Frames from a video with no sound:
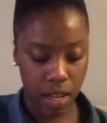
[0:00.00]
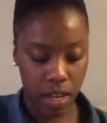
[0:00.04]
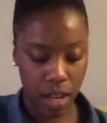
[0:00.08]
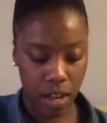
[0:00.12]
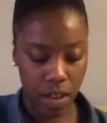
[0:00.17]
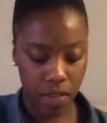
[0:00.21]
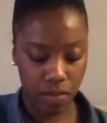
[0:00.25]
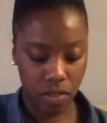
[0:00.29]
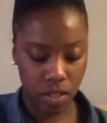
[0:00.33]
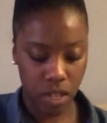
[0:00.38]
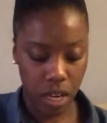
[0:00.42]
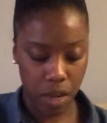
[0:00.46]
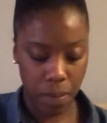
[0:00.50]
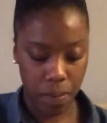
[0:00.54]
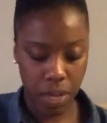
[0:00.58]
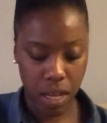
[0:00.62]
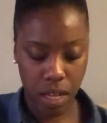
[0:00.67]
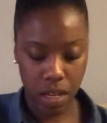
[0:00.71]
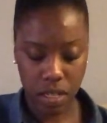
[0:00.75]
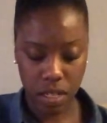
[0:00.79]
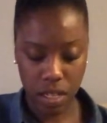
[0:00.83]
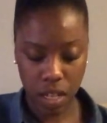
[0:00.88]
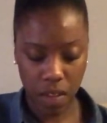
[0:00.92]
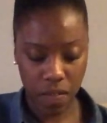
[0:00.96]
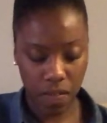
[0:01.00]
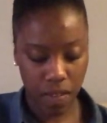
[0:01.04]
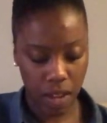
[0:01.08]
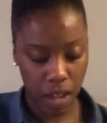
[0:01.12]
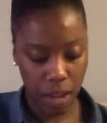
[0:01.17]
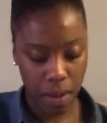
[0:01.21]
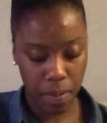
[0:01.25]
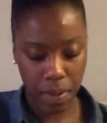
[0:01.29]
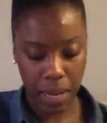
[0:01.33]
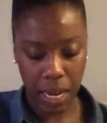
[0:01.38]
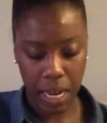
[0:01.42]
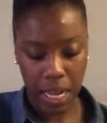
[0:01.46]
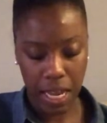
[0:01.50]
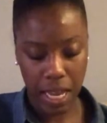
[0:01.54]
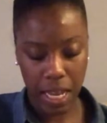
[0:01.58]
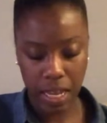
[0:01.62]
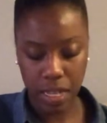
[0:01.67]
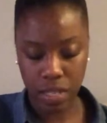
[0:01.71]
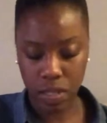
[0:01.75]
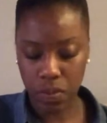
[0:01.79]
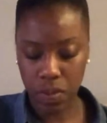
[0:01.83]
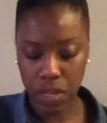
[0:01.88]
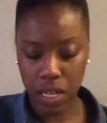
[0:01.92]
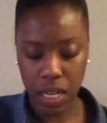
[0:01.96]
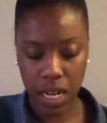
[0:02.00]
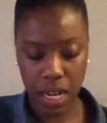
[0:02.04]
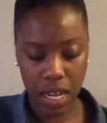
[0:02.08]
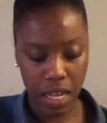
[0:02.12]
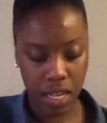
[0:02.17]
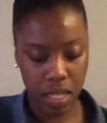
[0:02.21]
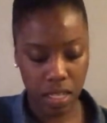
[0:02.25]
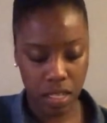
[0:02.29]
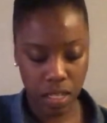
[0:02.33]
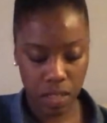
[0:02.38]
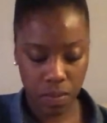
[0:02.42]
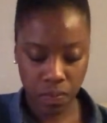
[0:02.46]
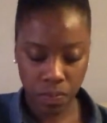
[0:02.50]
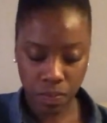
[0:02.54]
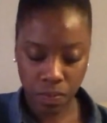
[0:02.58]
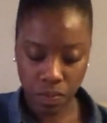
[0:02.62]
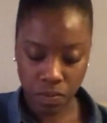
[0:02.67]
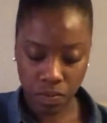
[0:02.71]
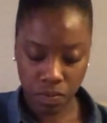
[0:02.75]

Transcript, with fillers: enough trying to beat yourself up. Like, it is what it is